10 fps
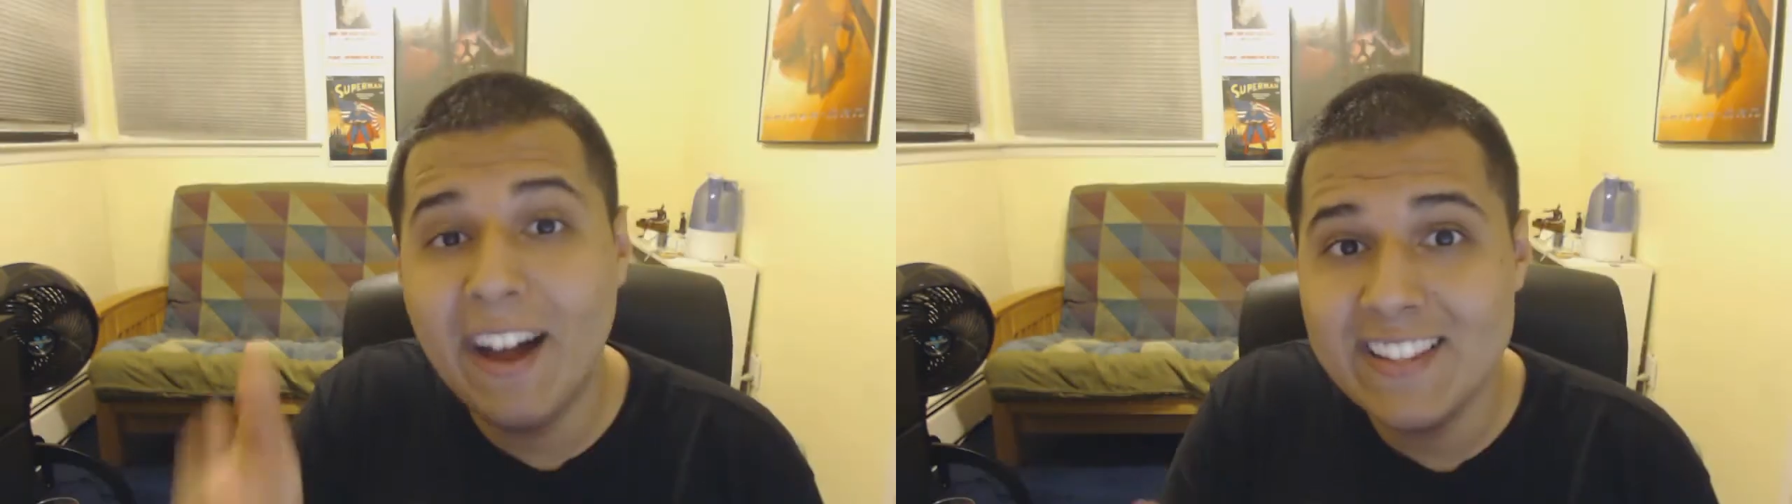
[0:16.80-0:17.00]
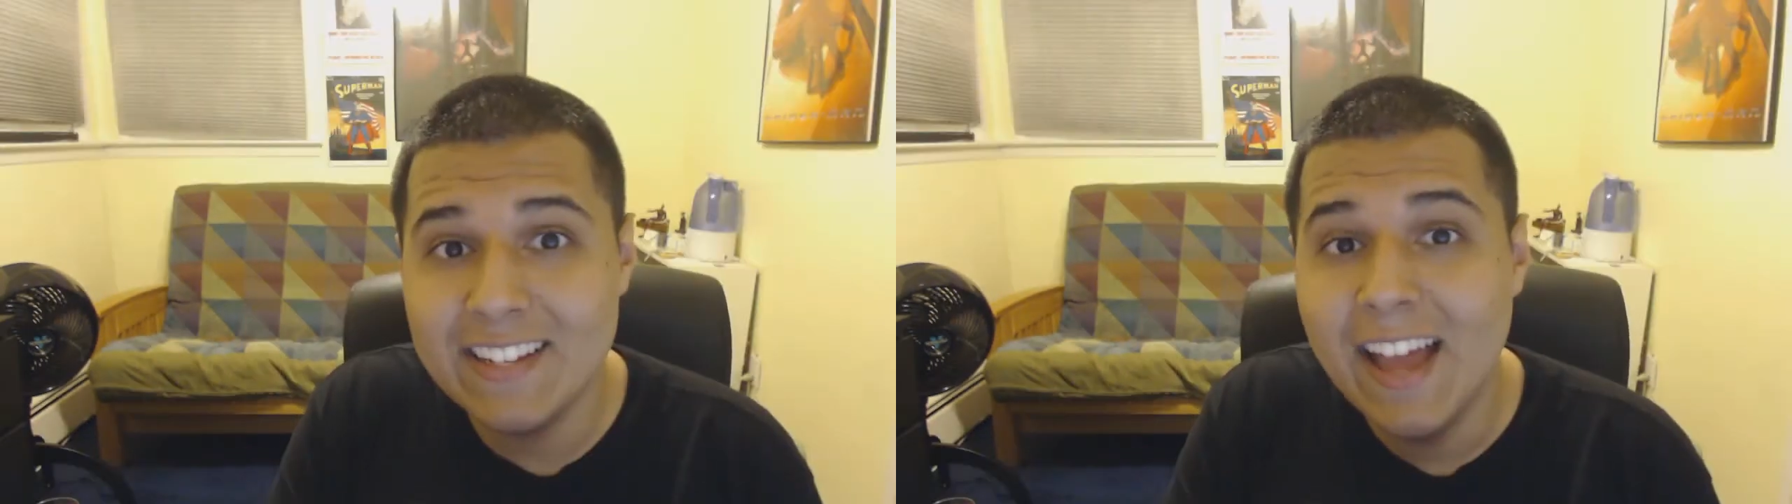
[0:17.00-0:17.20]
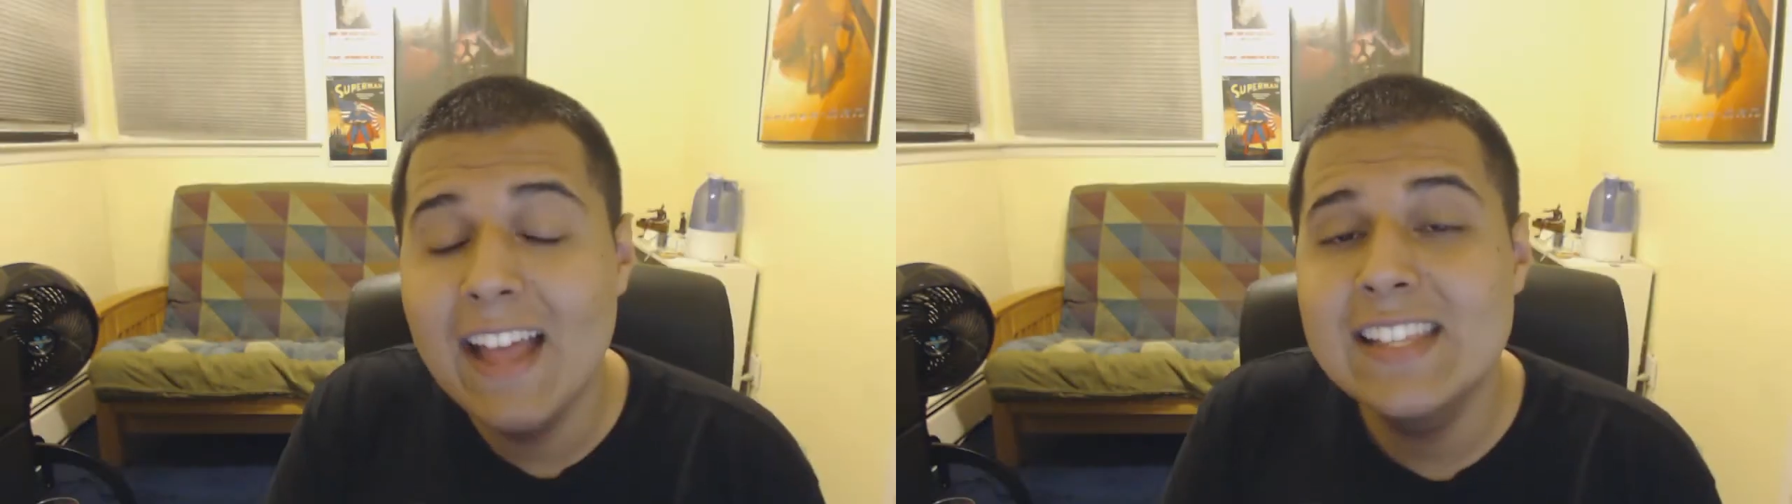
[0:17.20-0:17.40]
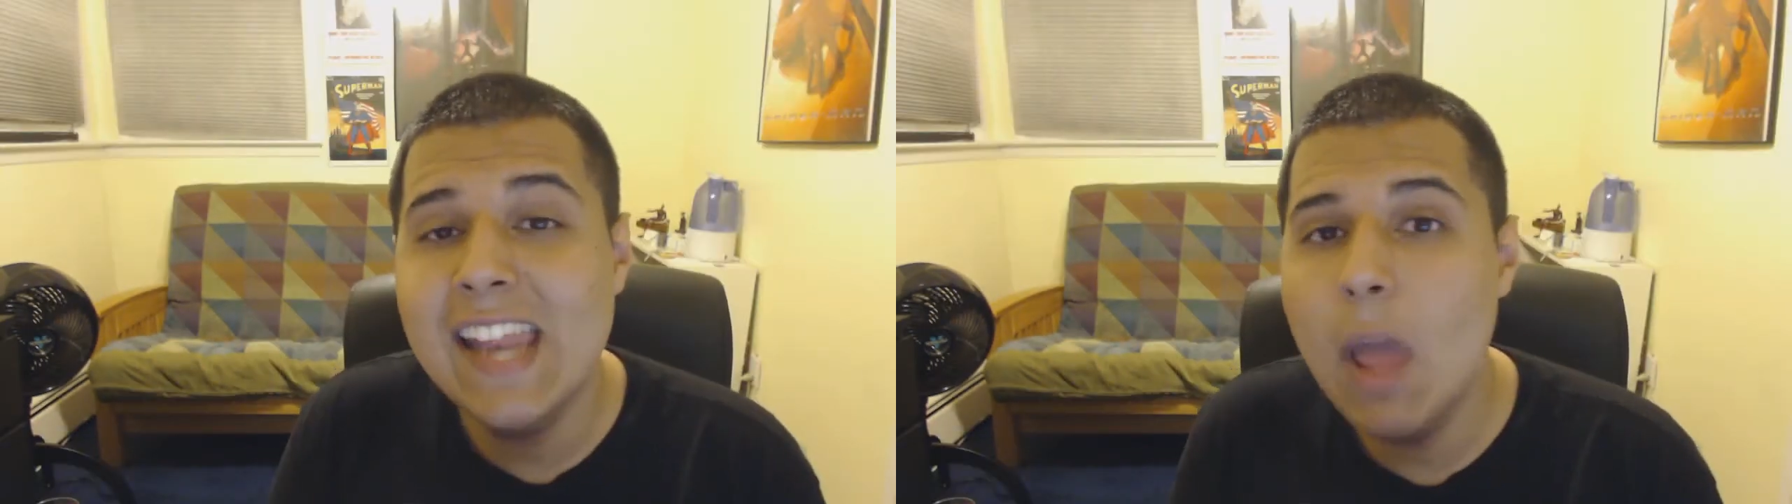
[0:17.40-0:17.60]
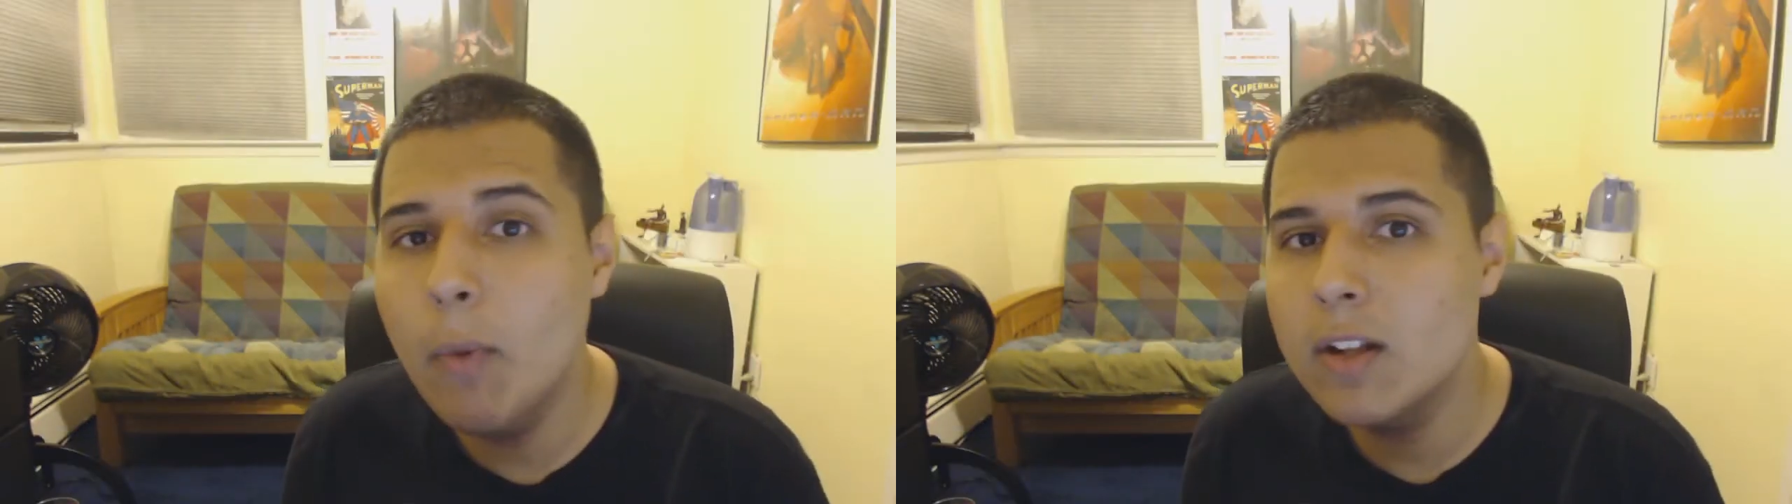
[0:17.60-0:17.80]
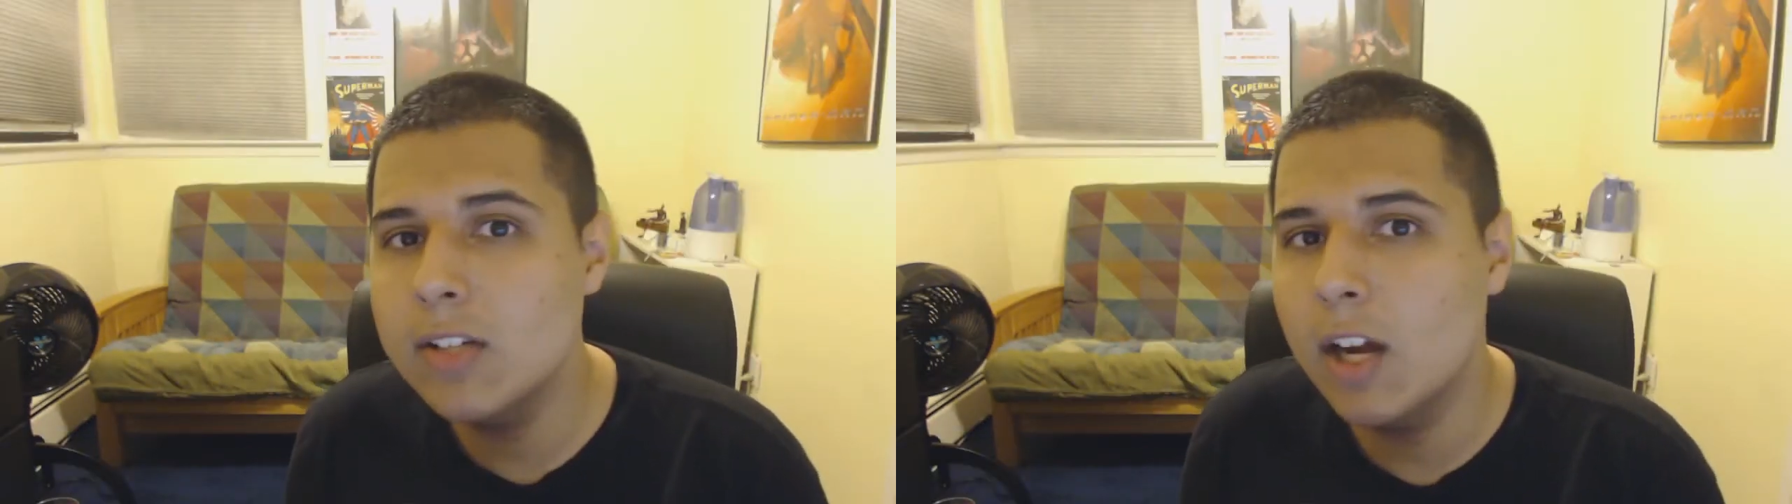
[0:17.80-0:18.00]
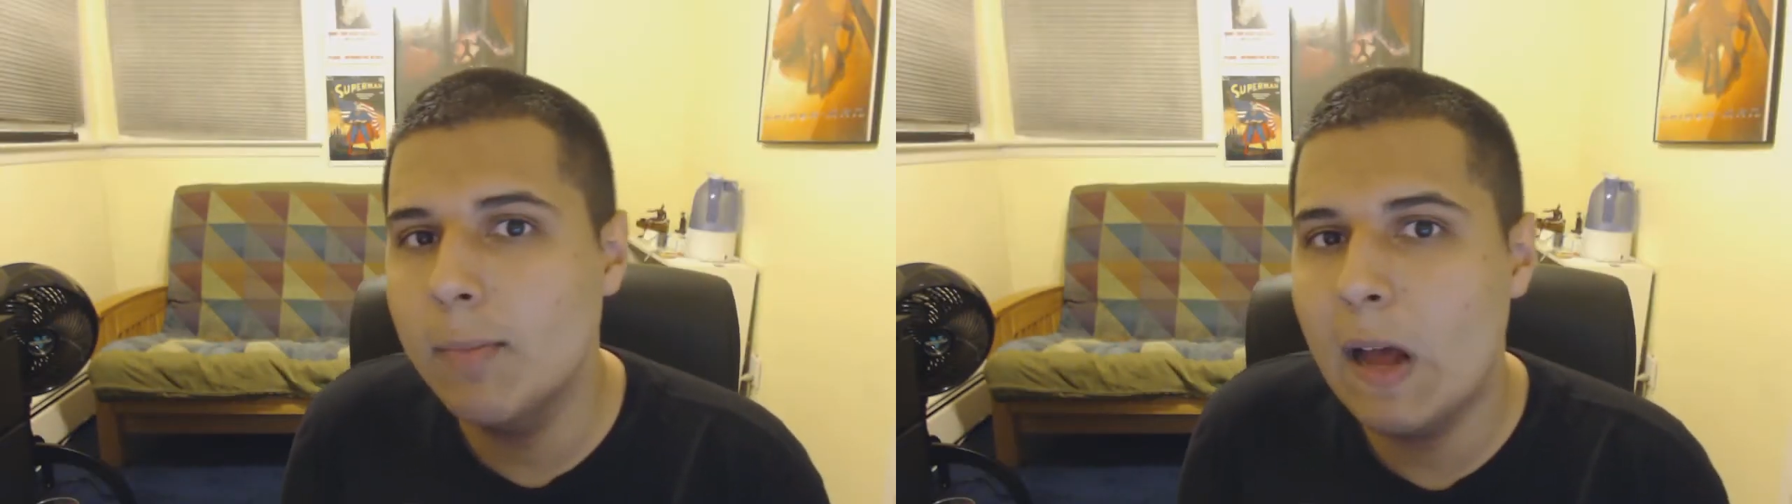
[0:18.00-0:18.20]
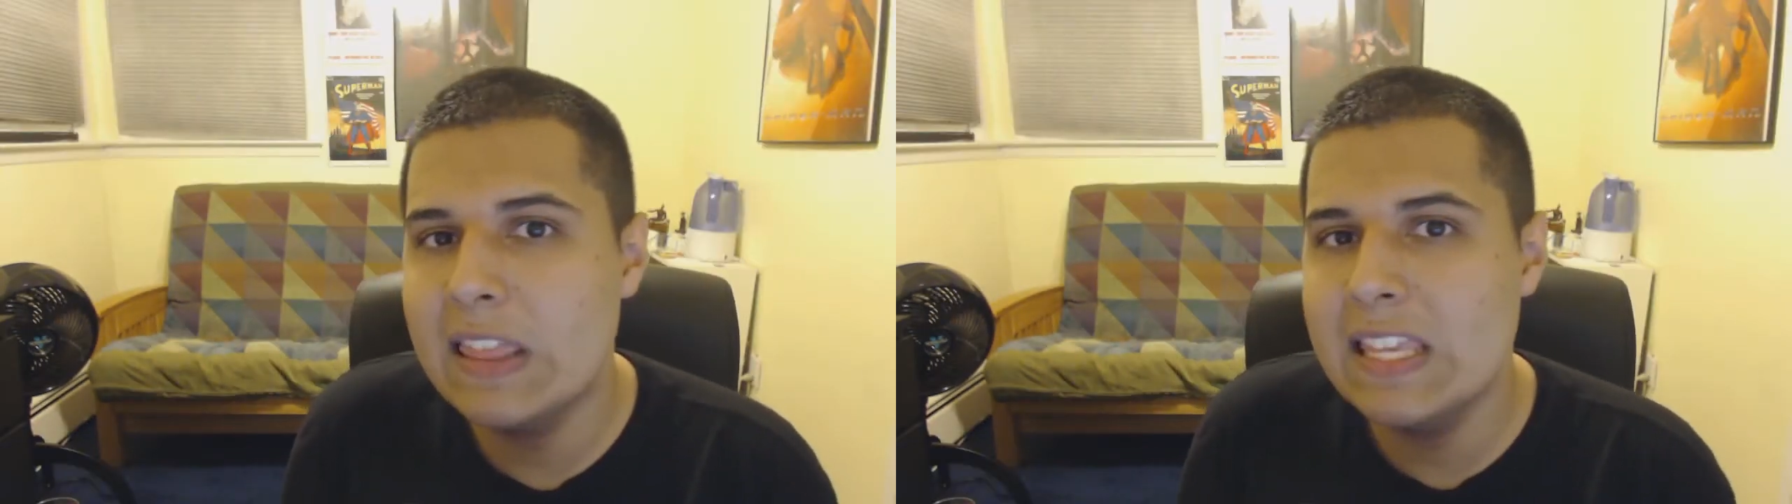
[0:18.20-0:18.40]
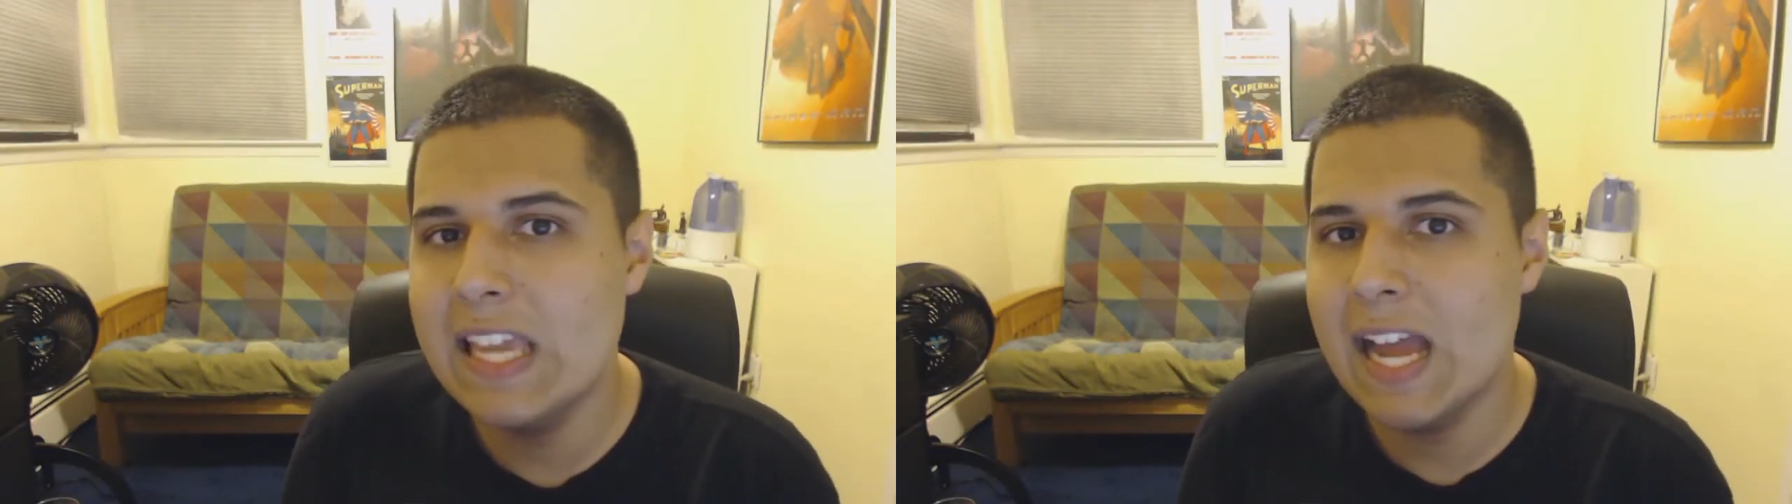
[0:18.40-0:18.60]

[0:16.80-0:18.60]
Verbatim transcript: But today I want to talk about the